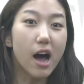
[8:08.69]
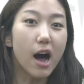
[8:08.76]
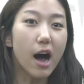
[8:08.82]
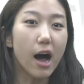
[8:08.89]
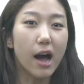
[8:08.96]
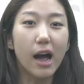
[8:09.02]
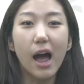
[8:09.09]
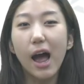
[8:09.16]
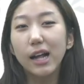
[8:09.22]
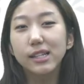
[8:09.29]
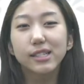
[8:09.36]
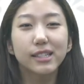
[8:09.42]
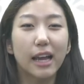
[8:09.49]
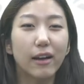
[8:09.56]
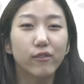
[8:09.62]
at
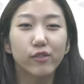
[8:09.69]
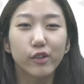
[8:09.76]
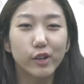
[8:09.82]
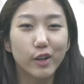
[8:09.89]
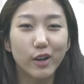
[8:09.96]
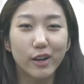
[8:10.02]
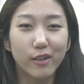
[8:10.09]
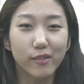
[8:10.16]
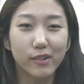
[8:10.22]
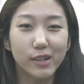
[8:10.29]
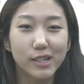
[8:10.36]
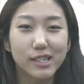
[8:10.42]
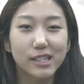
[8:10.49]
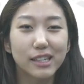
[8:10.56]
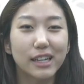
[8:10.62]
Stanford
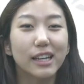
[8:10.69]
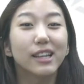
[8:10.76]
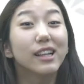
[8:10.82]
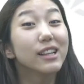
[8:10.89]
University.